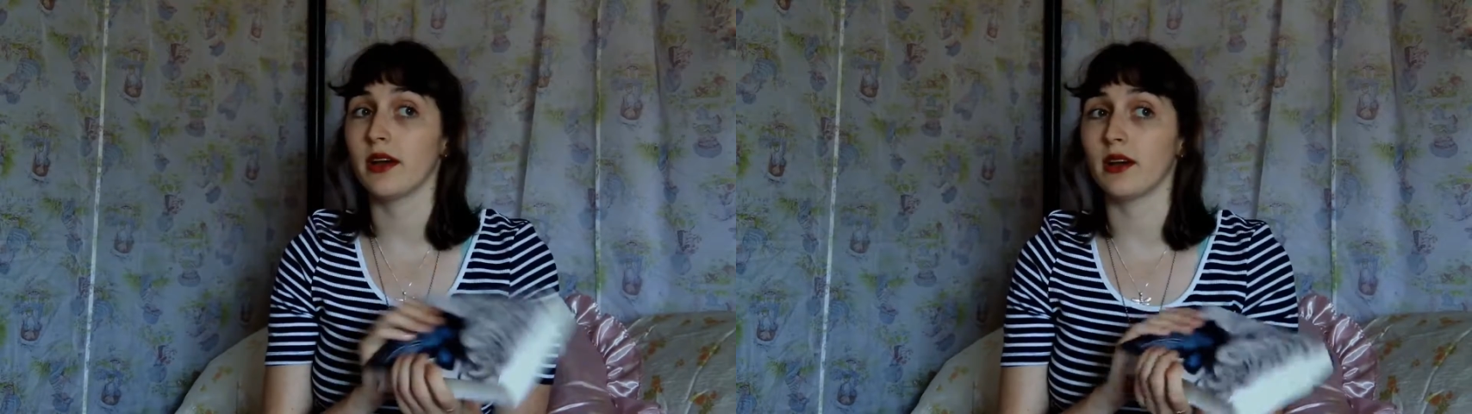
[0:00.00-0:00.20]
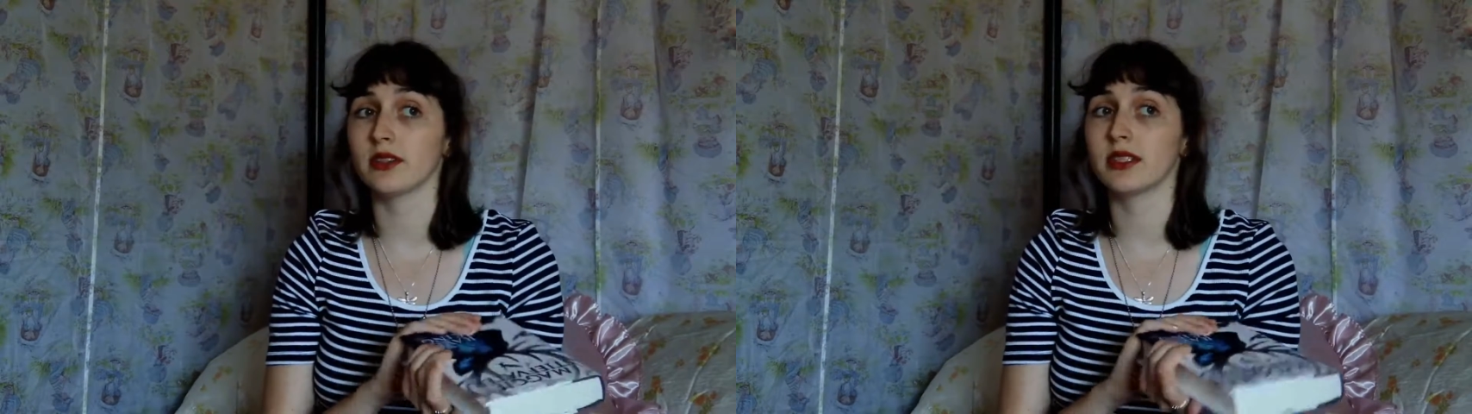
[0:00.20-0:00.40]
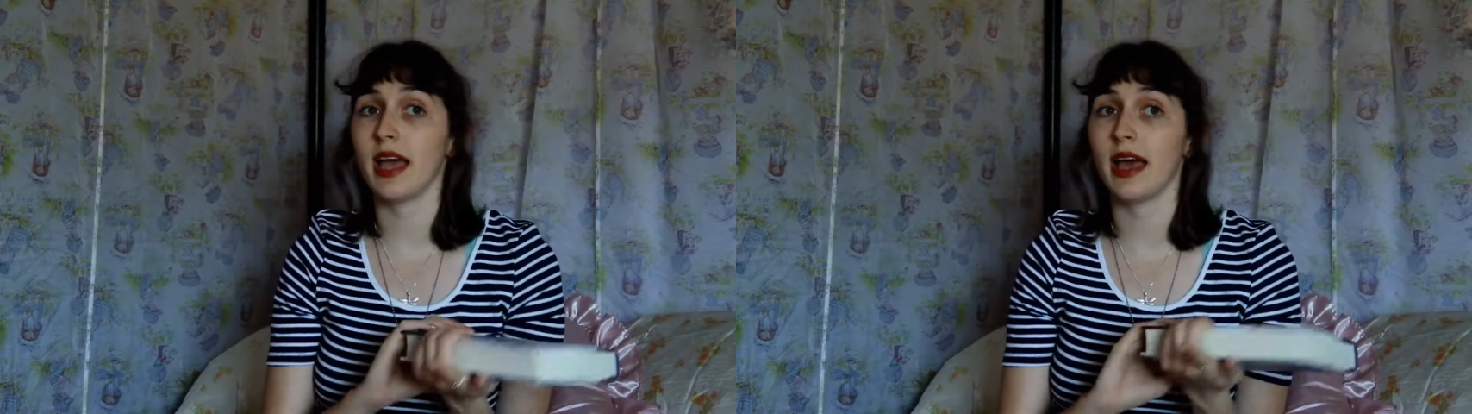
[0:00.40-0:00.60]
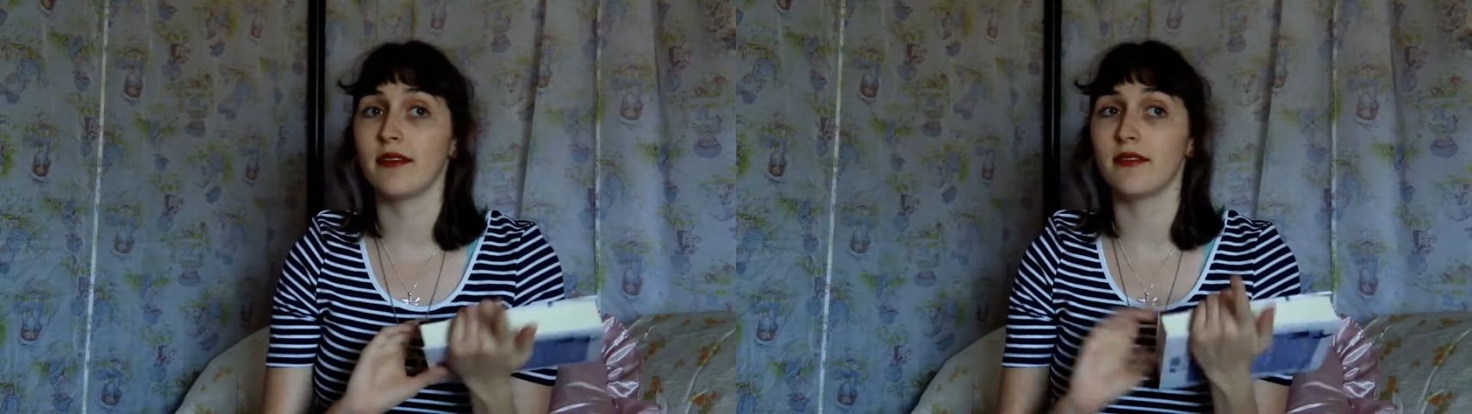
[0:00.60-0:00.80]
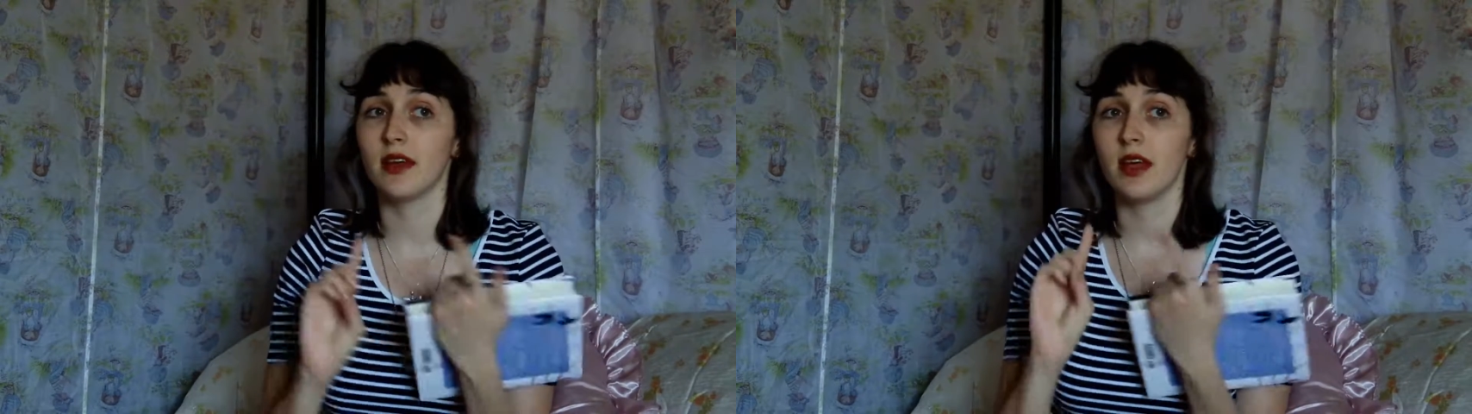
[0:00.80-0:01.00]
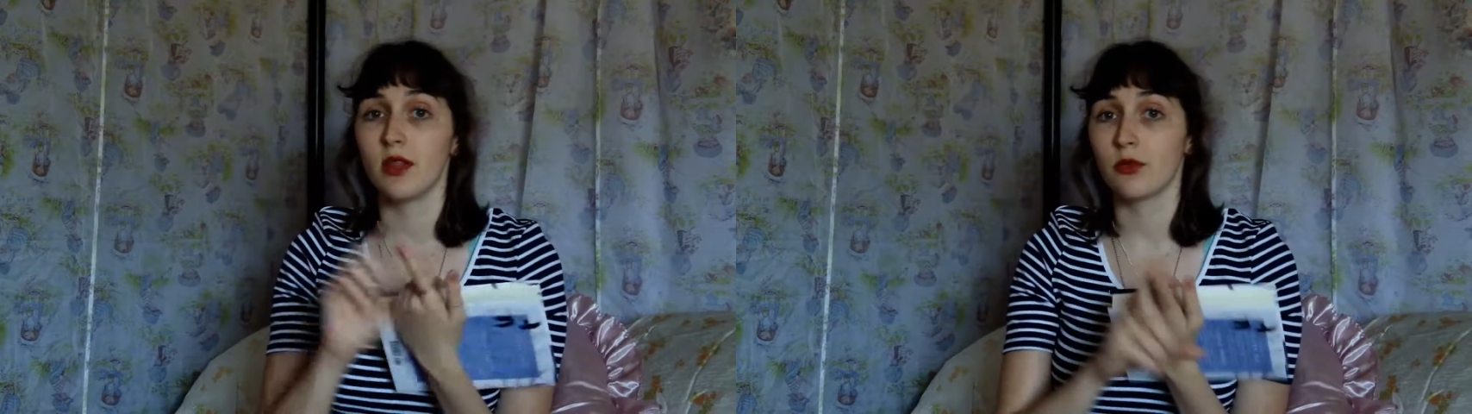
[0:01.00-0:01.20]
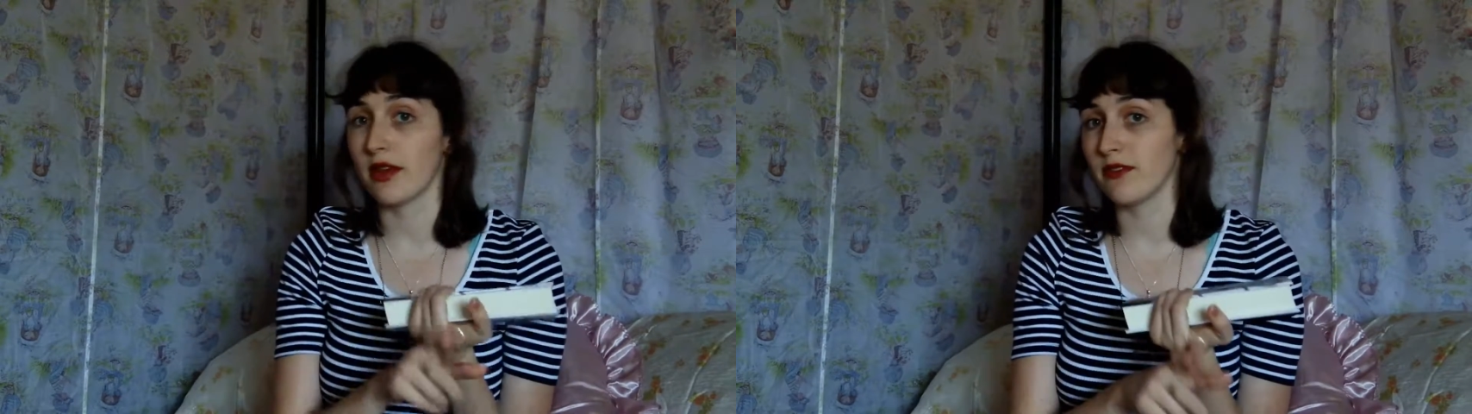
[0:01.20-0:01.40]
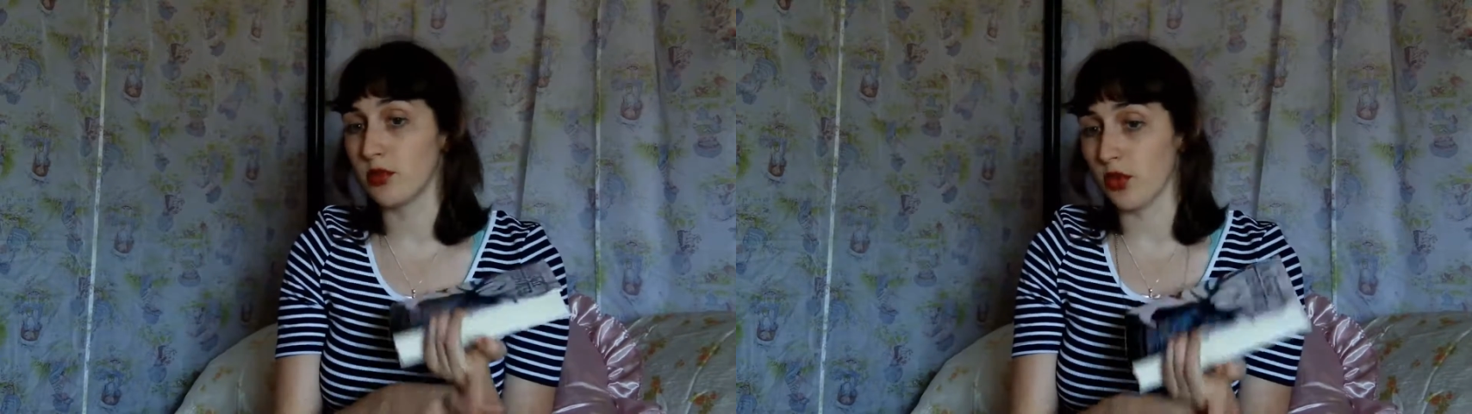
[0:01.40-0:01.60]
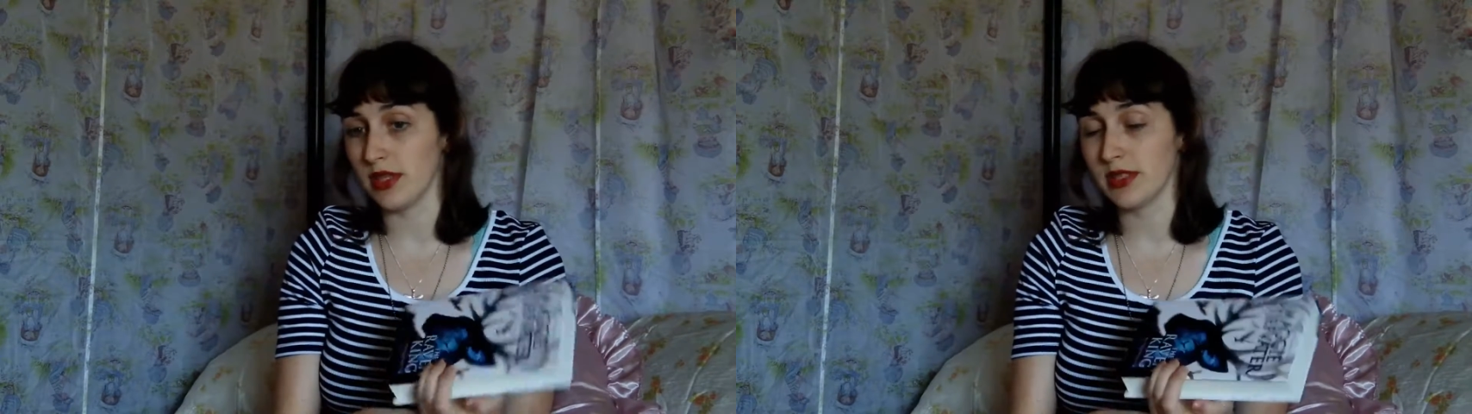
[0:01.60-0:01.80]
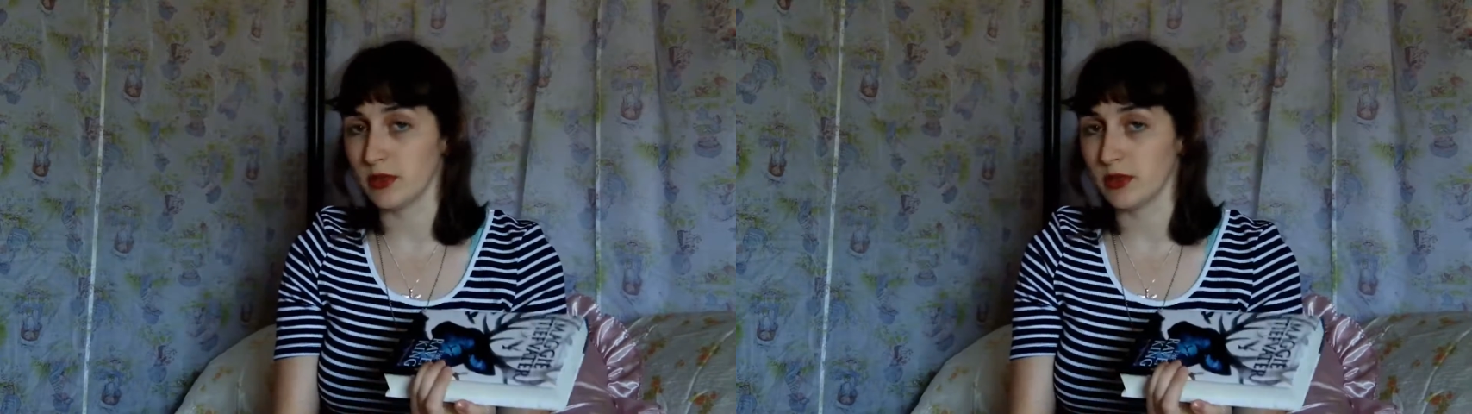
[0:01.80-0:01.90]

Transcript: I also have The Raven Boys,